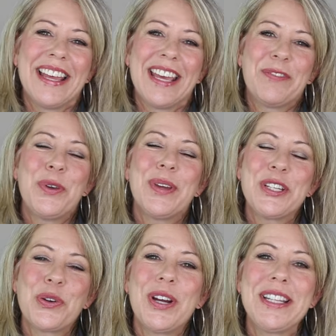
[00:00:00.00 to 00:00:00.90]
If you
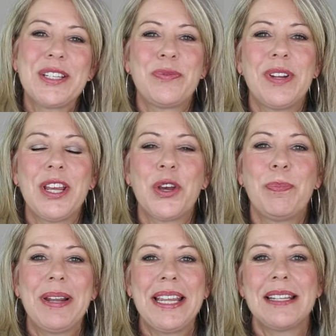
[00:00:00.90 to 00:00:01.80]
enjoyed this video,
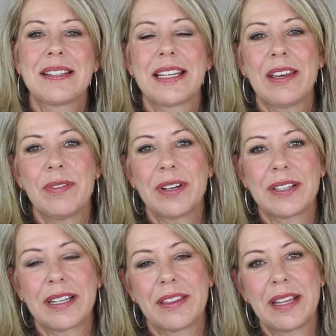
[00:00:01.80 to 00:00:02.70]
please give
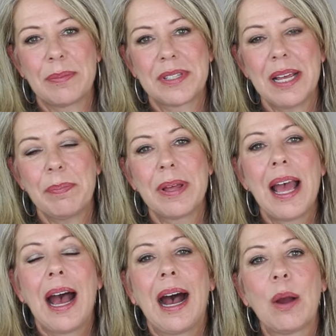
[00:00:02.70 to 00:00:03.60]
it a thumbs up.
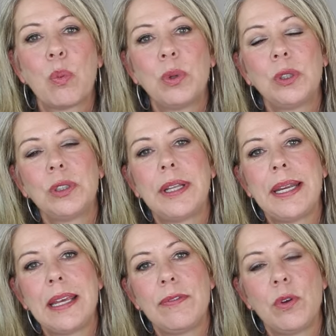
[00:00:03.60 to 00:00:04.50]
I will
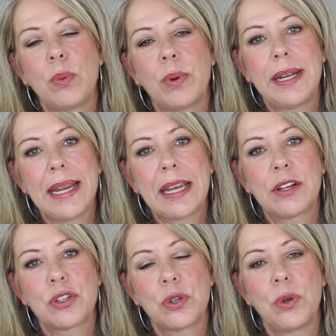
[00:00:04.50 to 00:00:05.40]
leave you
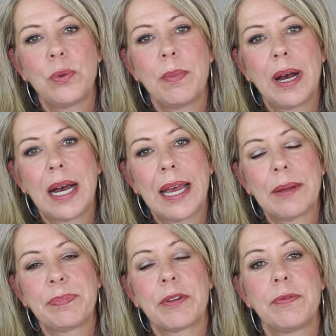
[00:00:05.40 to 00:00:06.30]
link to
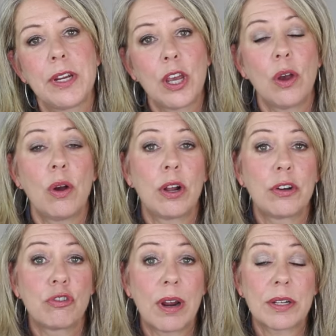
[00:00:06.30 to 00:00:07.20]
my video
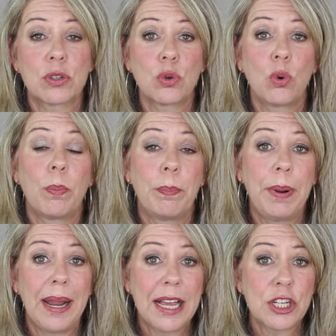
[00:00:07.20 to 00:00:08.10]
on drugstore
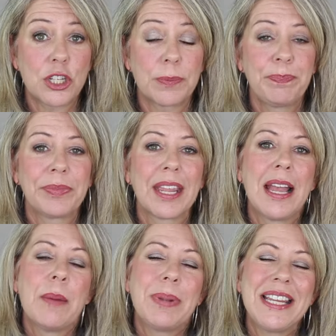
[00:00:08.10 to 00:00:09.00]
blush.
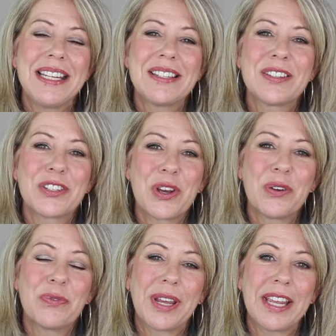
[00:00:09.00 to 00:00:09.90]
Please
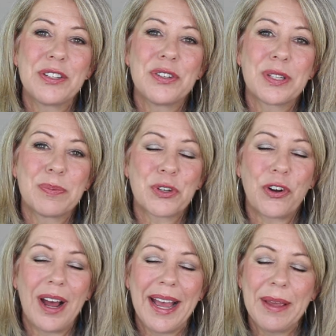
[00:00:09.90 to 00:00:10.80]
don't forget to
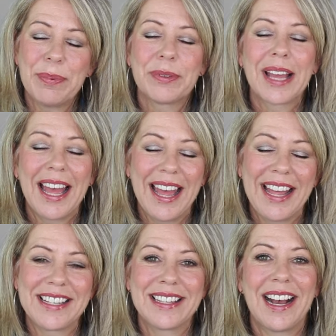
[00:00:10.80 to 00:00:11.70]
subscribe
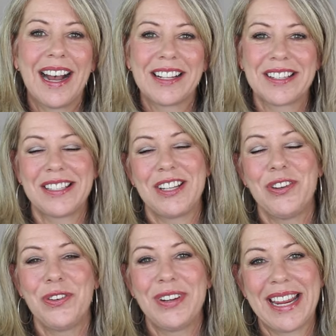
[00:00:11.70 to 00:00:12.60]
and I'll see
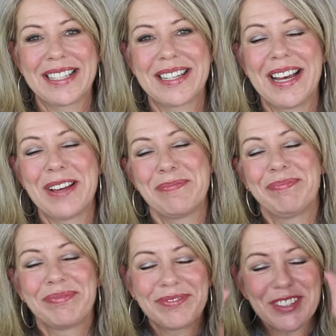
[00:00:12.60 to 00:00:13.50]
you next time.
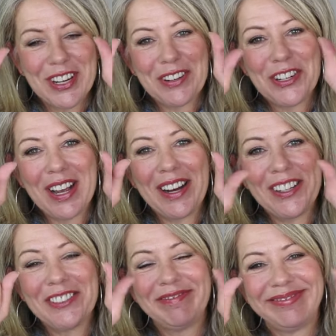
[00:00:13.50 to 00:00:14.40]
Ciao,
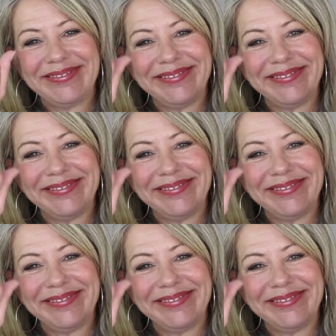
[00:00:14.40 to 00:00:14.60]
ciao.